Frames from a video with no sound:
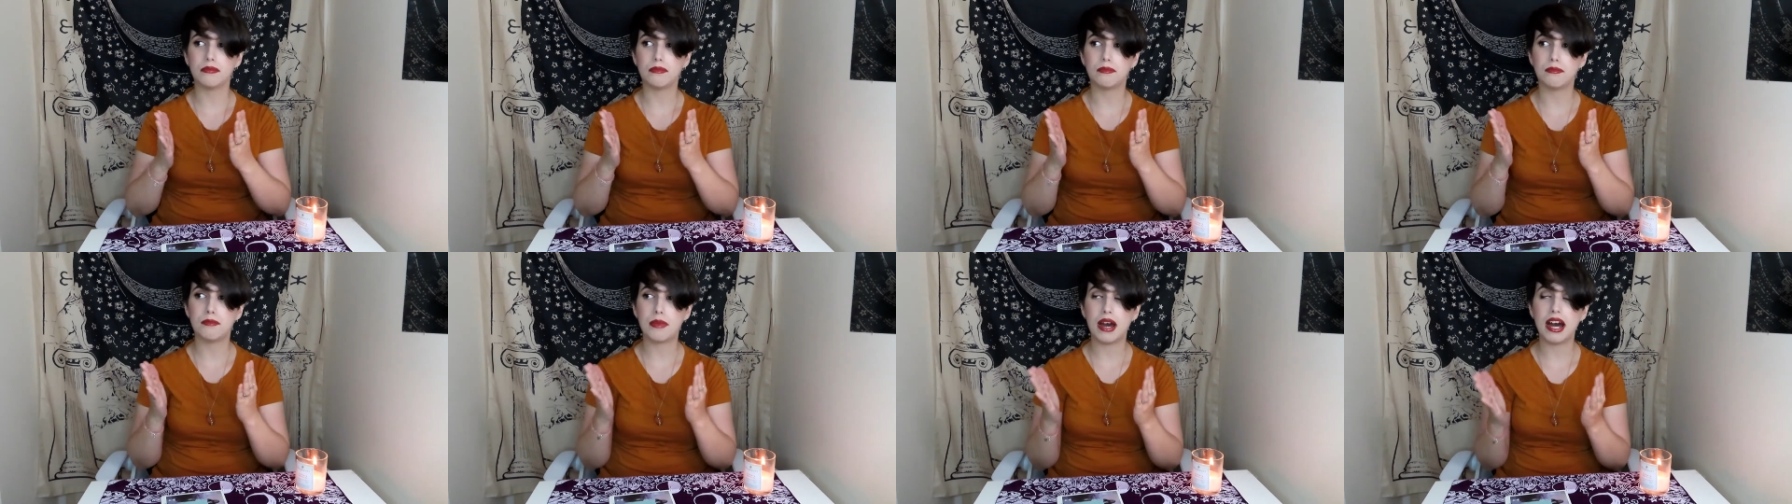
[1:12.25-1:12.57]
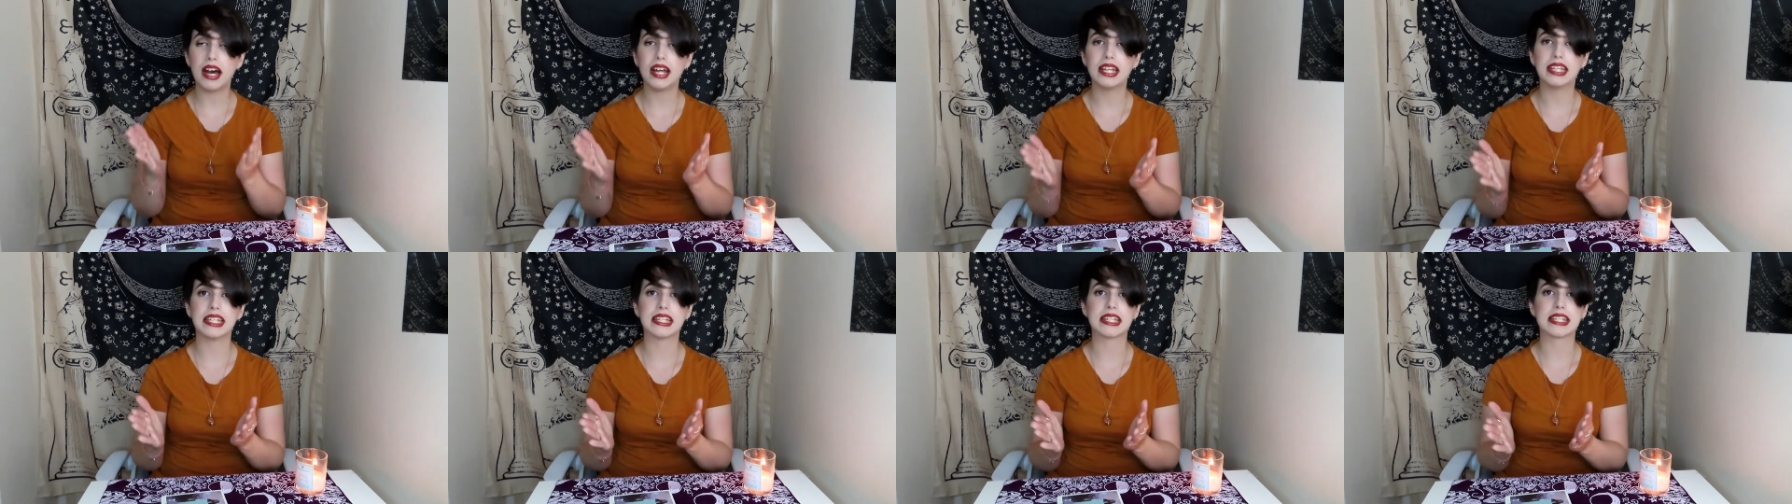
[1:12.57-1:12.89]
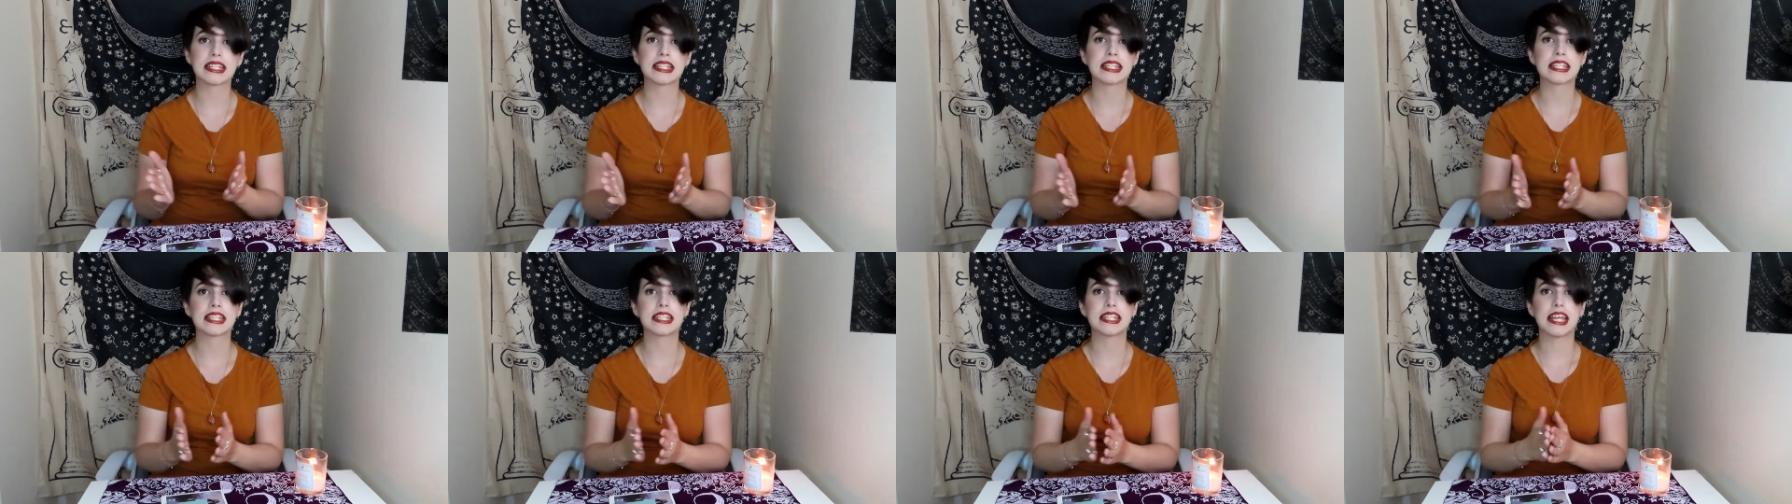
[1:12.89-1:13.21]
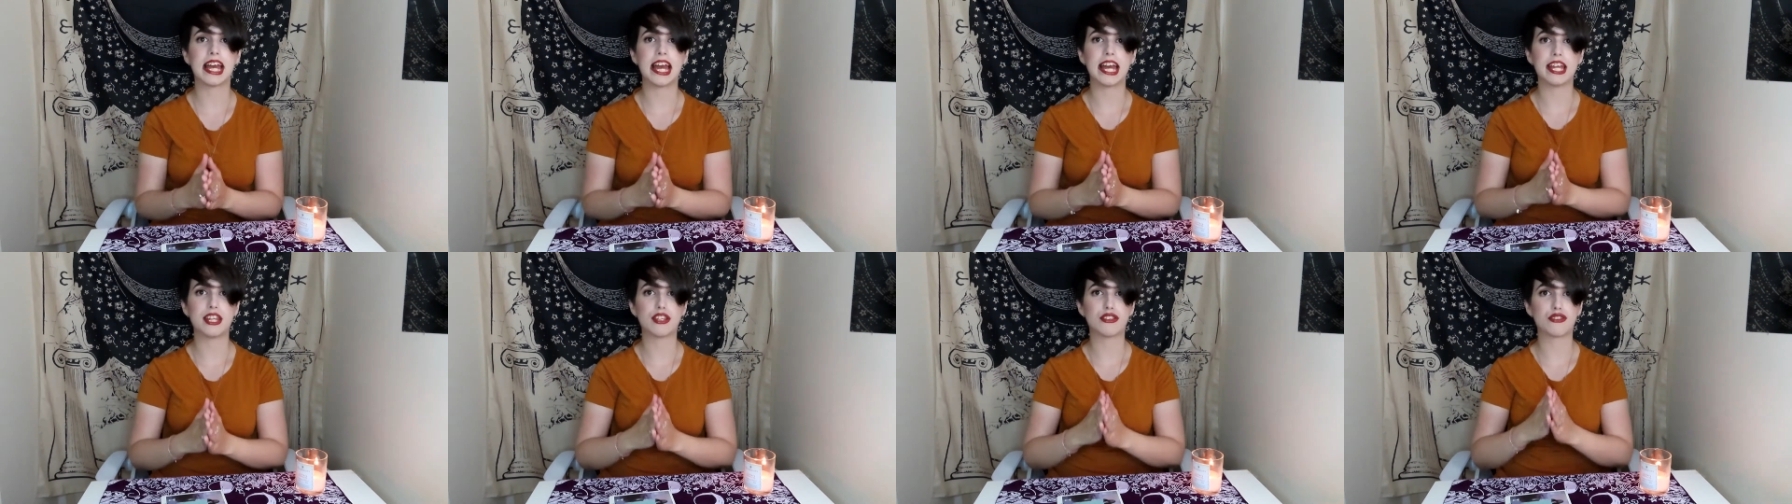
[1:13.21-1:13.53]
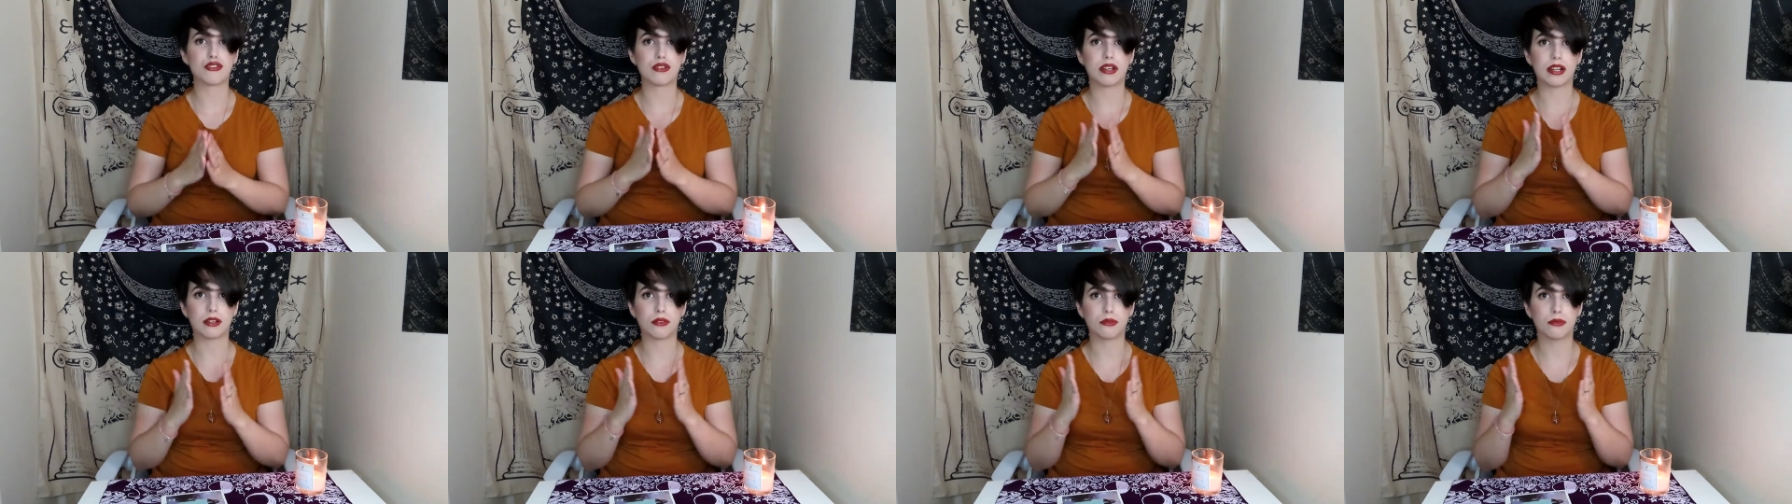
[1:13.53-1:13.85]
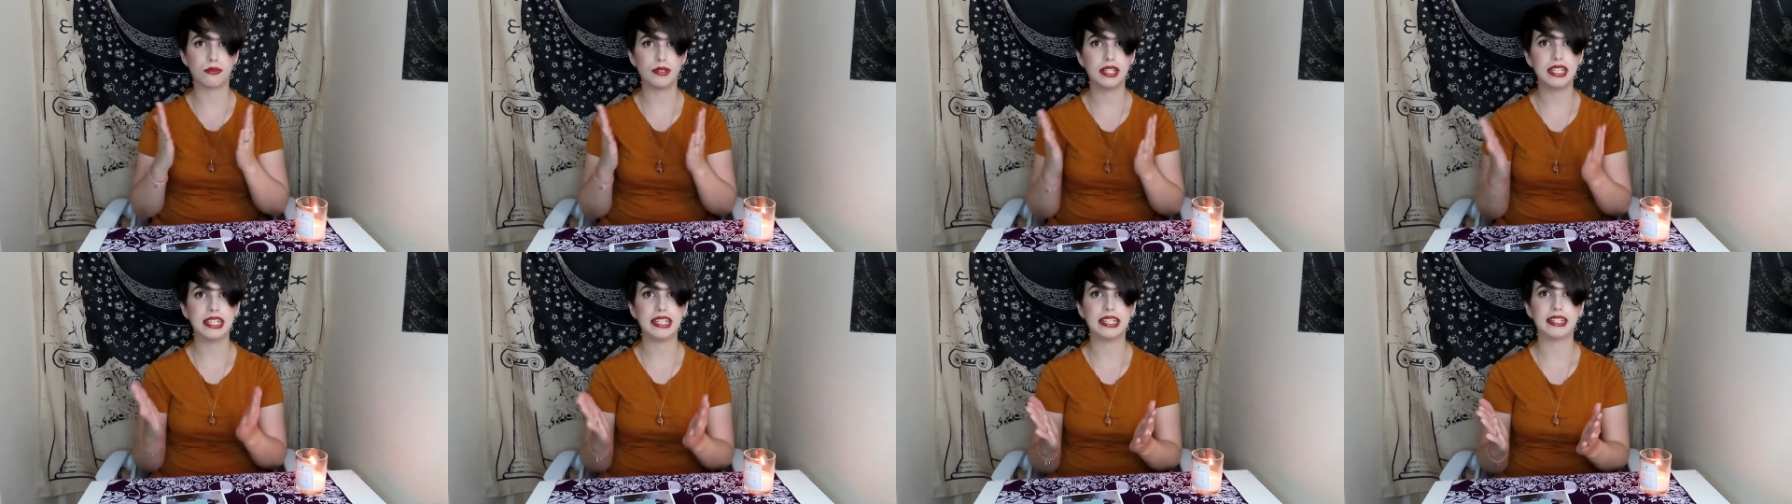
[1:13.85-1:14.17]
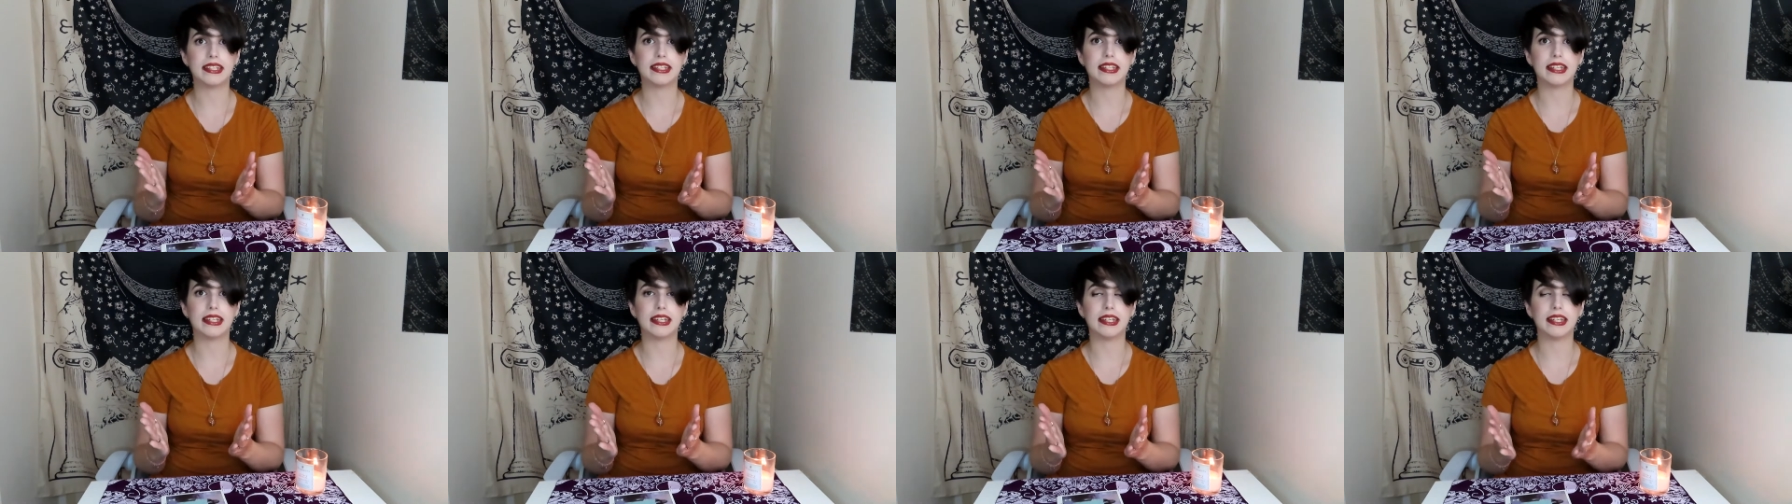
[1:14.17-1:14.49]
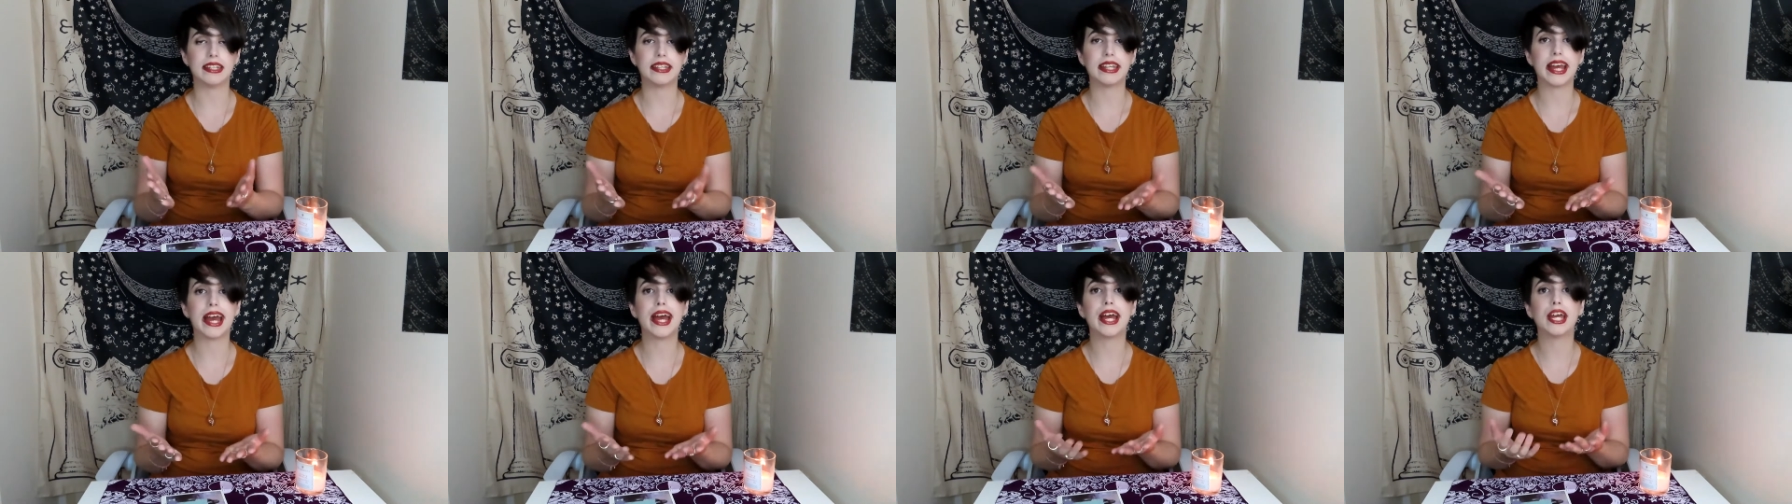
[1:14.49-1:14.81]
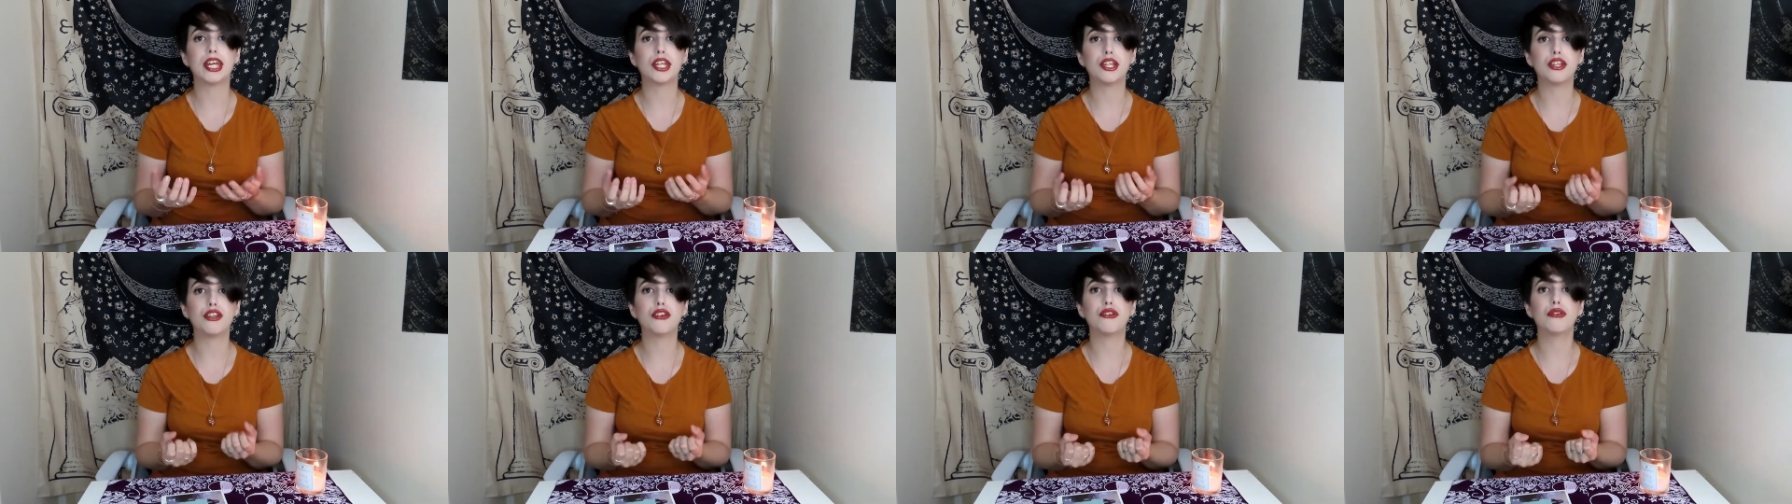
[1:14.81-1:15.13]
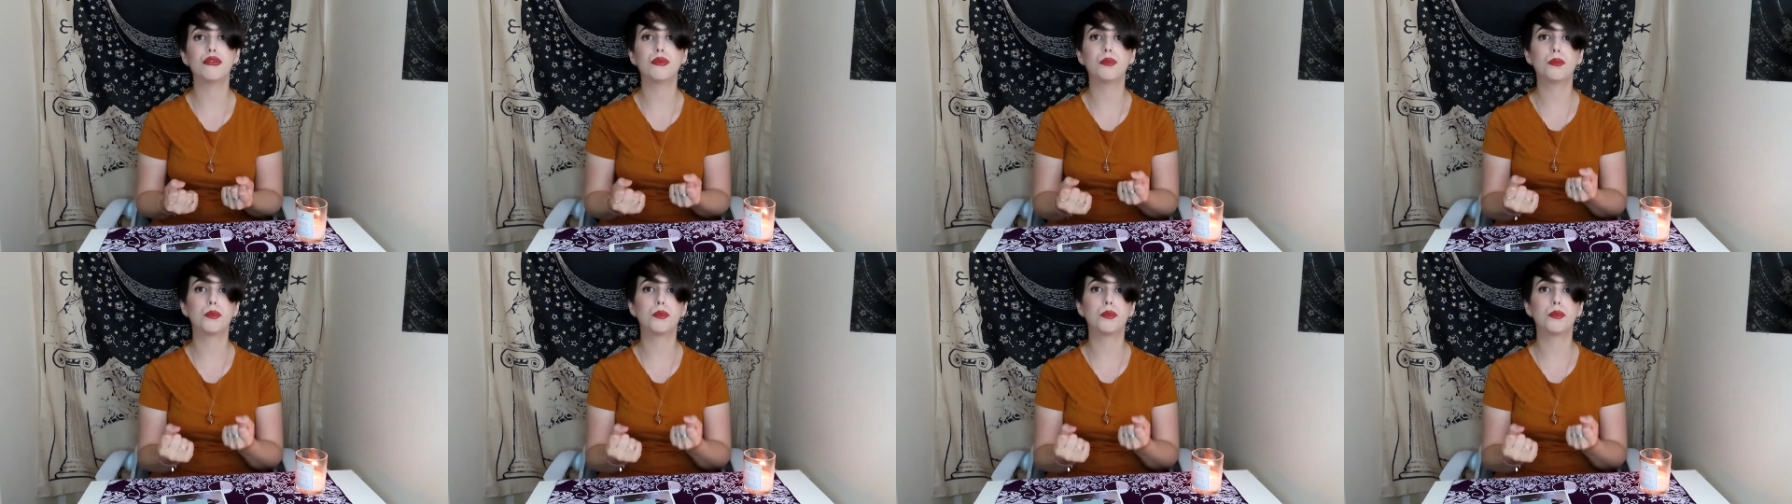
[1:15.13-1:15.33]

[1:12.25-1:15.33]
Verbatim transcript: balance and tranquility that you